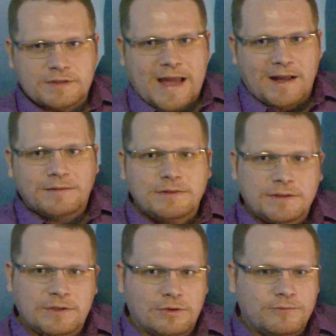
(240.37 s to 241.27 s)
not
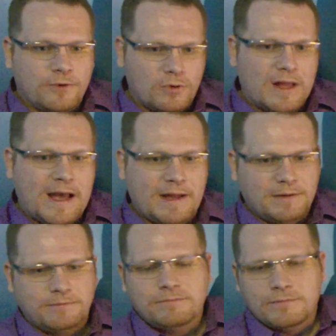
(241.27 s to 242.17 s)
full on
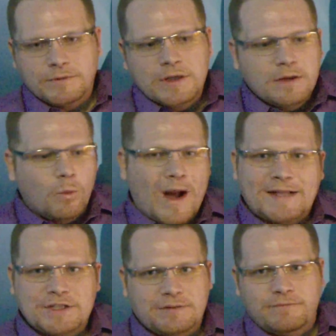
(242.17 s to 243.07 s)

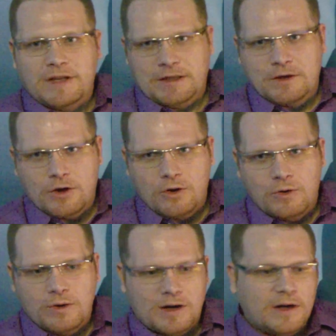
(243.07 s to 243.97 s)
watching
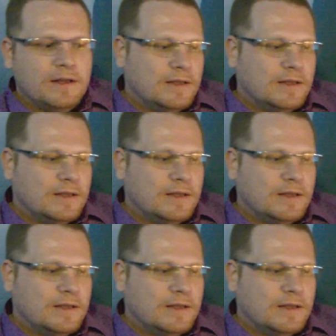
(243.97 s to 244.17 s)
video or